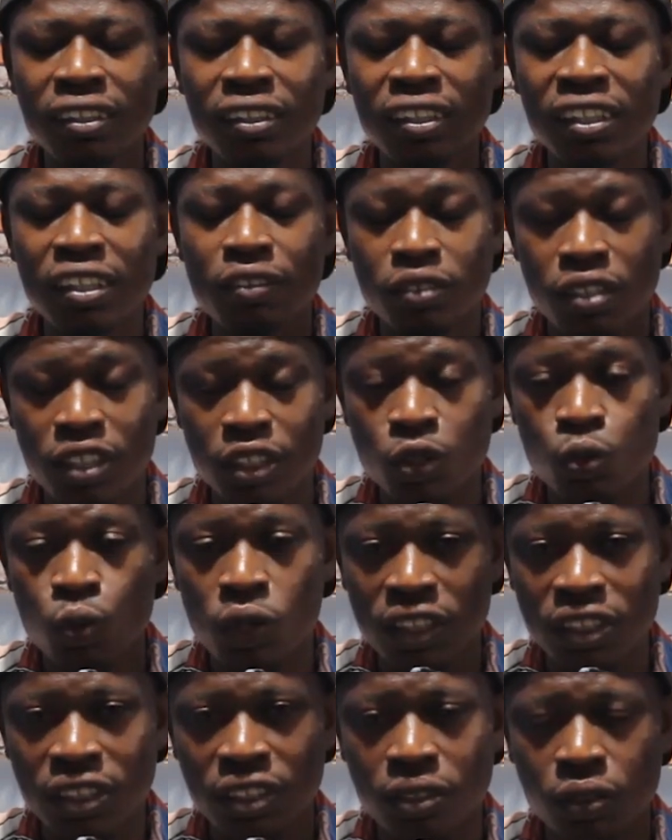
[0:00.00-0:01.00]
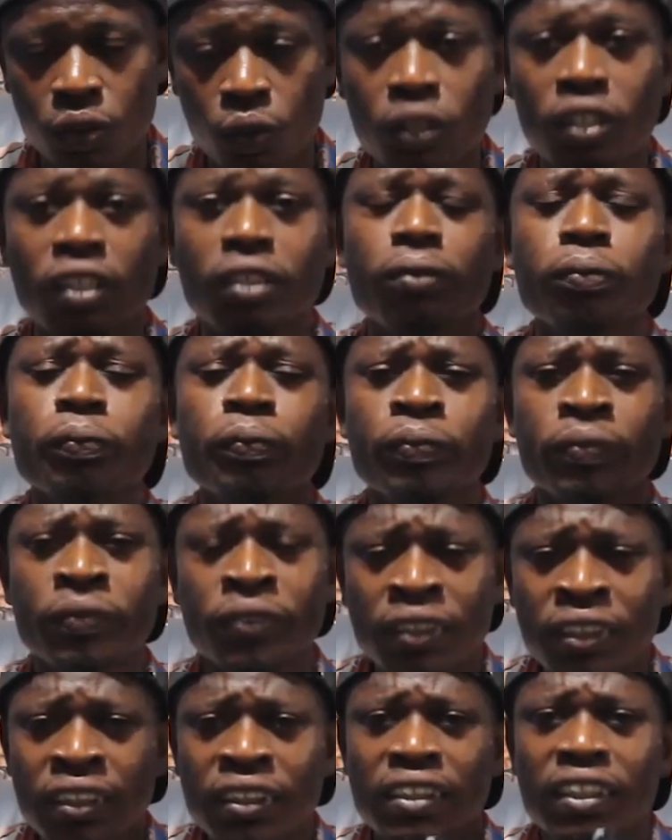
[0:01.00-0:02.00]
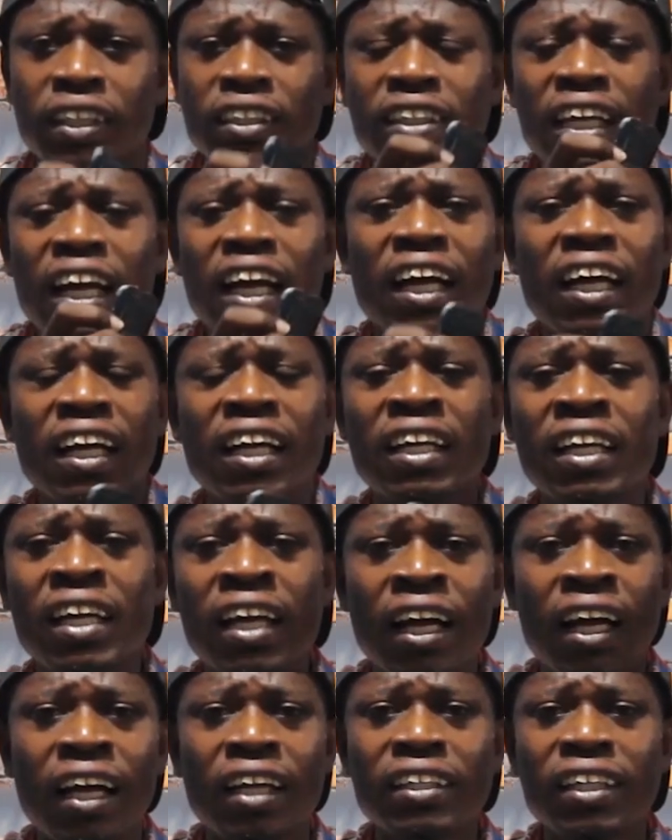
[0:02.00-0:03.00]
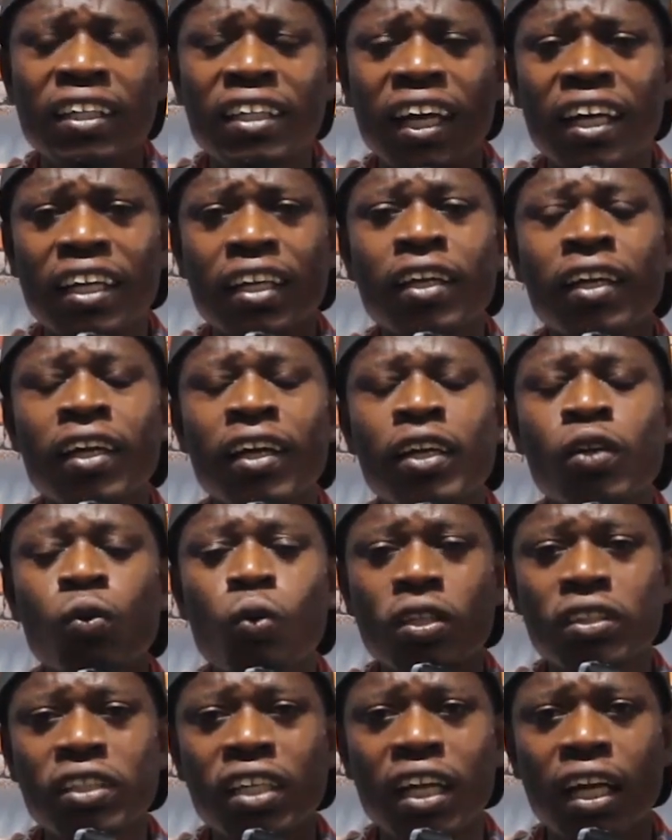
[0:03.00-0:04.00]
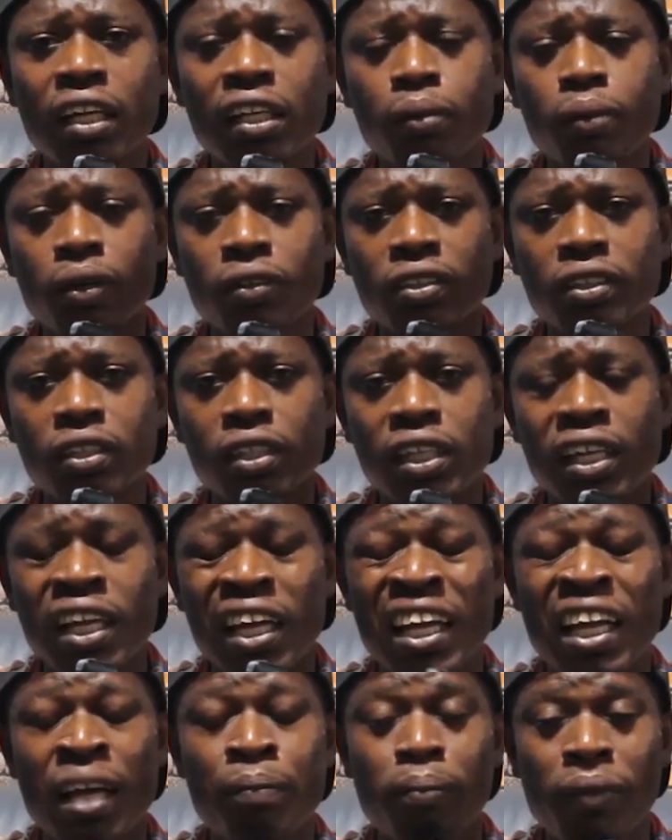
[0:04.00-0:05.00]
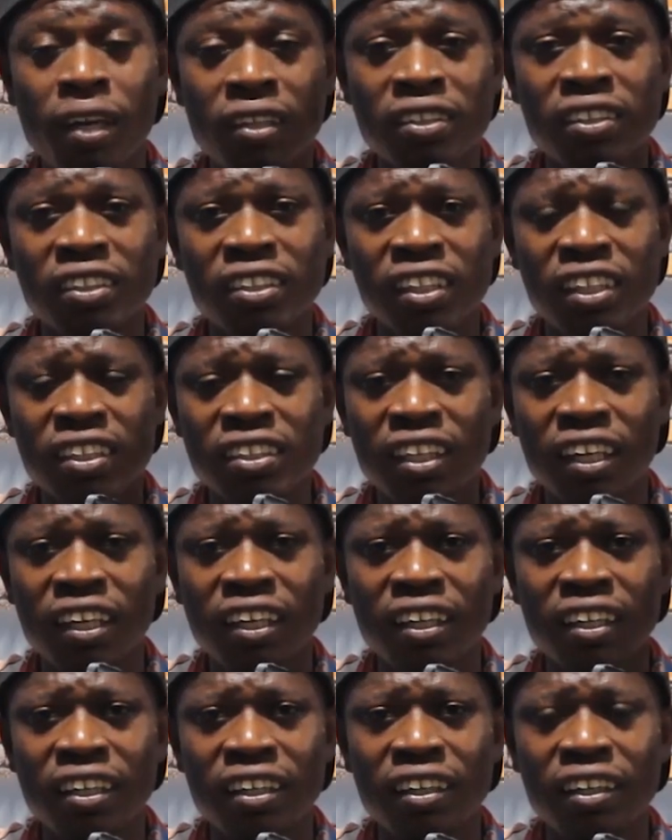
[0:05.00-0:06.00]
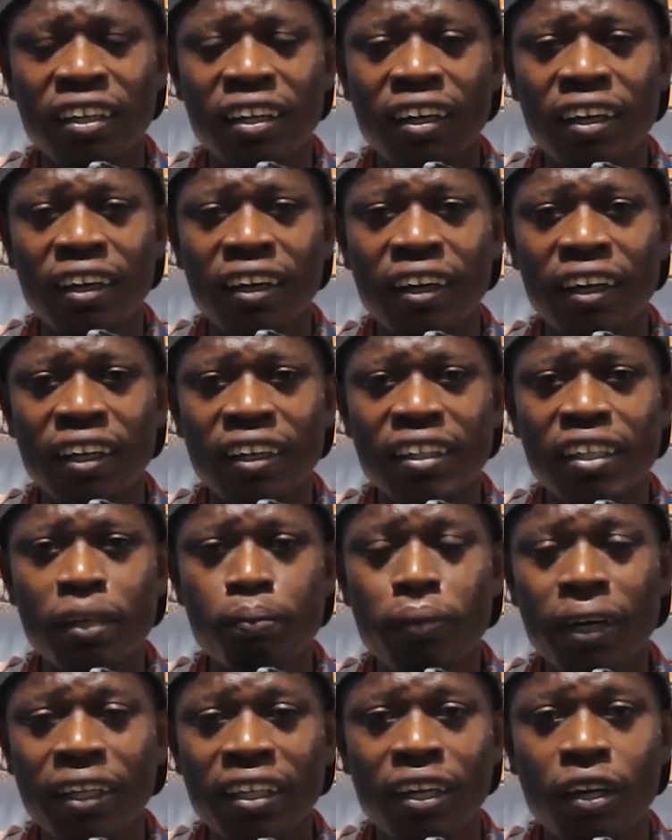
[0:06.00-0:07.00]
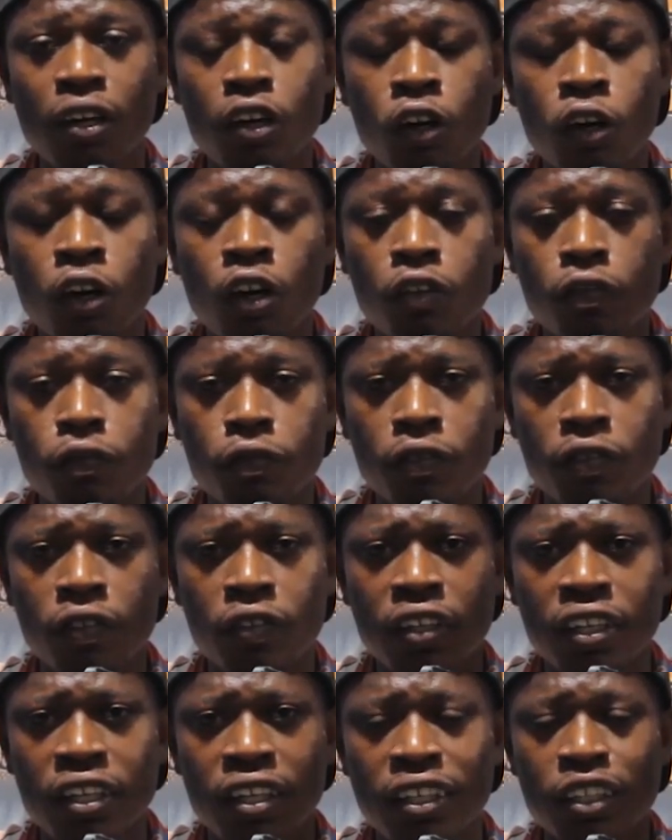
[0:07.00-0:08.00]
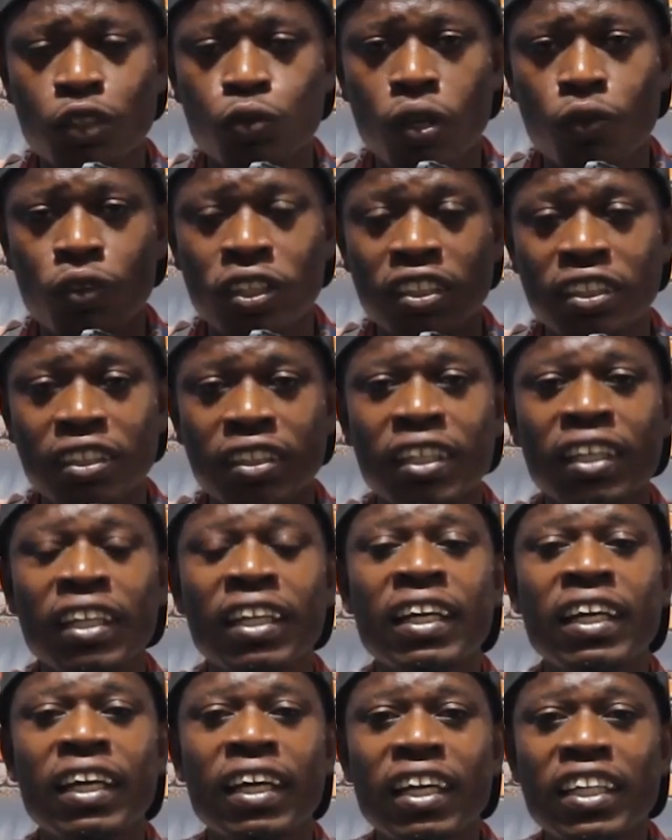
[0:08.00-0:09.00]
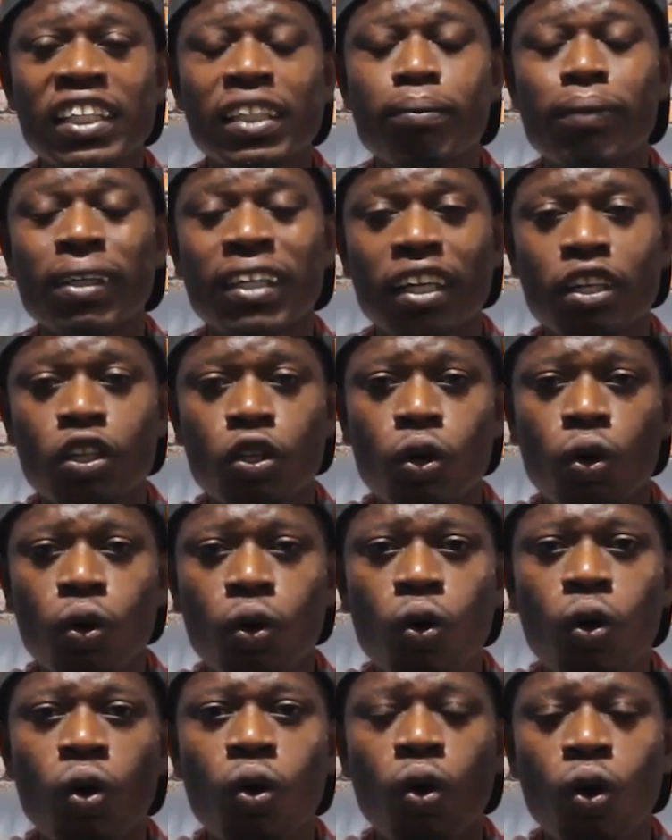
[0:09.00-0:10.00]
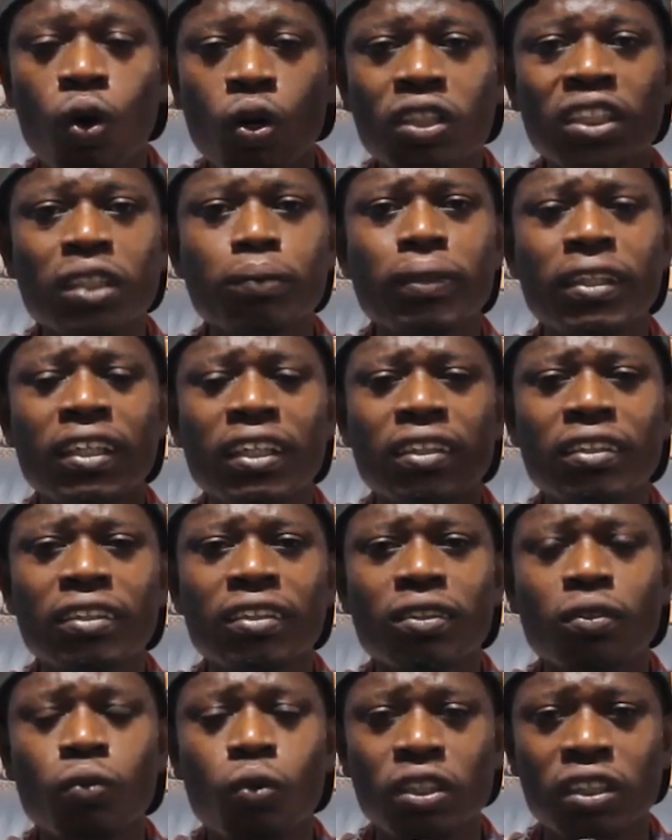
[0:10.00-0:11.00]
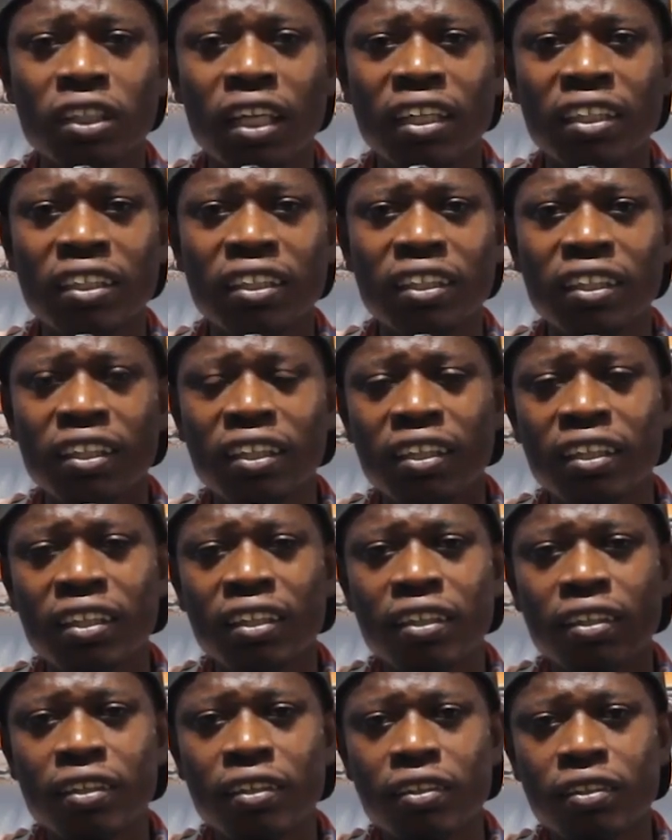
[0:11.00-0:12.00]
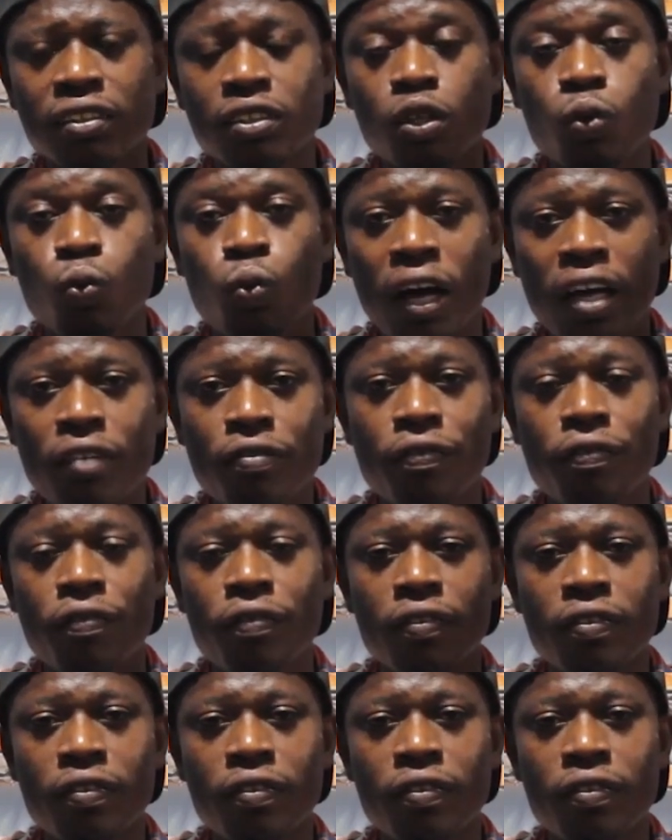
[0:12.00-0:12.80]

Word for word: They, left to the US, okay. So, ah, said ah, he was there like about a month later. The mother of his wife, his mother-in-law, called him was like, Your wife